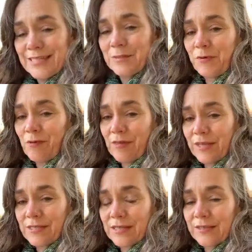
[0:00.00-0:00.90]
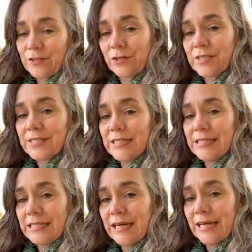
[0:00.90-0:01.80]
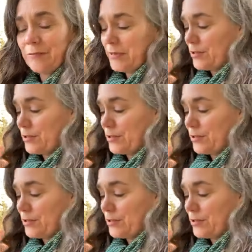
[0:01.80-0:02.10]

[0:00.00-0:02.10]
some of the things that the trustees and I have been